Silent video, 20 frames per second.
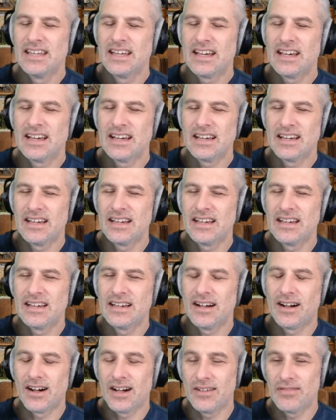
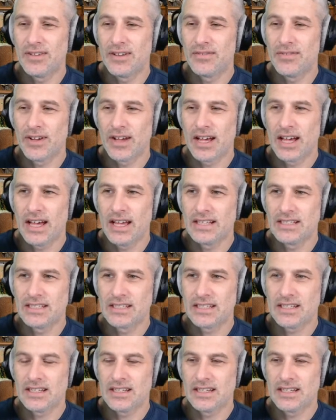uh, I've ever had
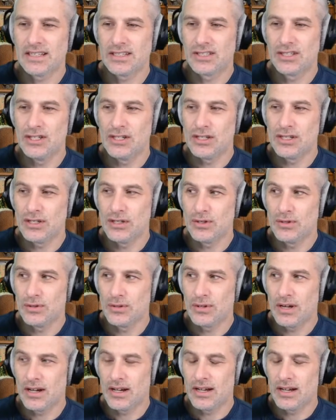to do.